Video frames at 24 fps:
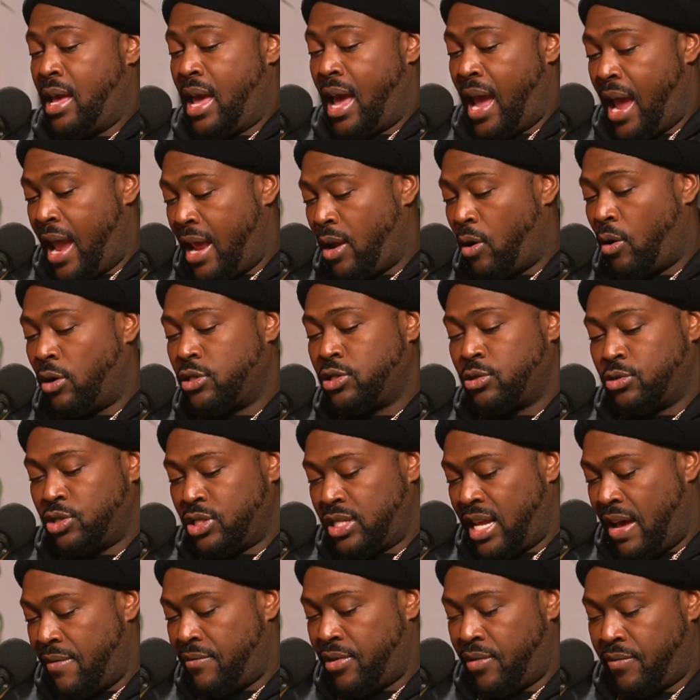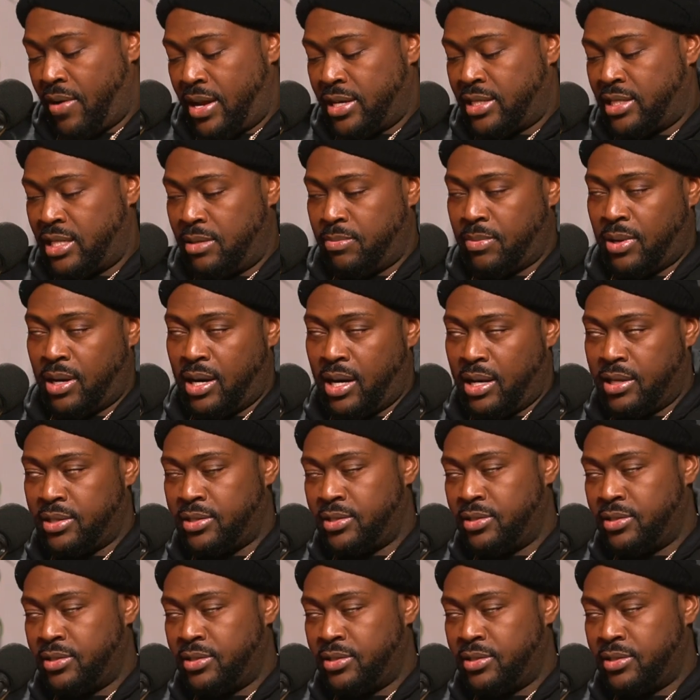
and also just having the right team behind